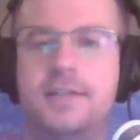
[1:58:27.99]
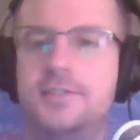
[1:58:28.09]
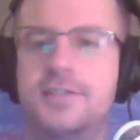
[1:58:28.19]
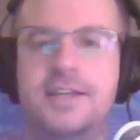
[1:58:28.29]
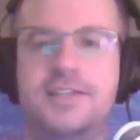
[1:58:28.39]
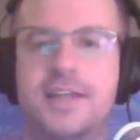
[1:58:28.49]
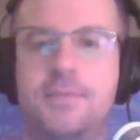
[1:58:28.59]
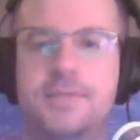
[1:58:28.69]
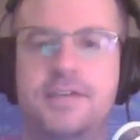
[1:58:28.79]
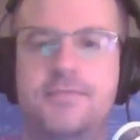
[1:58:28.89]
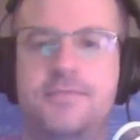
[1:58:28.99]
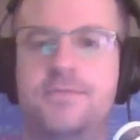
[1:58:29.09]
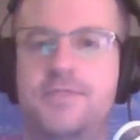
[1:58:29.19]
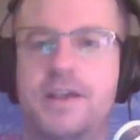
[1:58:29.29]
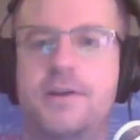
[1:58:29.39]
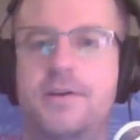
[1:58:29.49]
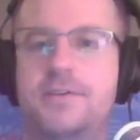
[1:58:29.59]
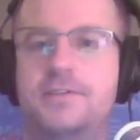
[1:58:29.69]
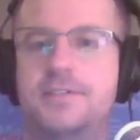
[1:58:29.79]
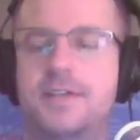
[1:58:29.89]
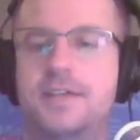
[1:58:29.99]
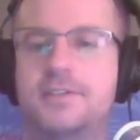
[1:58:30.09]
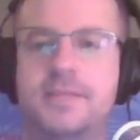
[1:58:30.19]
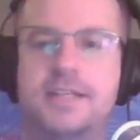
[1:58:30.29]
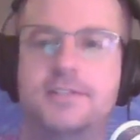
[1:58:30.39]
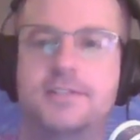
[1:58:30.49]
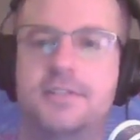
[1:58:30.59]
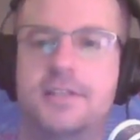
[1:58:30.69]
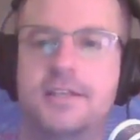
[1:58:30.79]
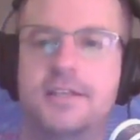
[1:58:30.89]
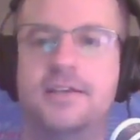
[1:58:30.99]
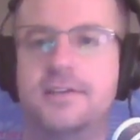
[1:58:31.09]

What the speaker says: I just got to stop being fair to Sansa. I mean, that's just the thing.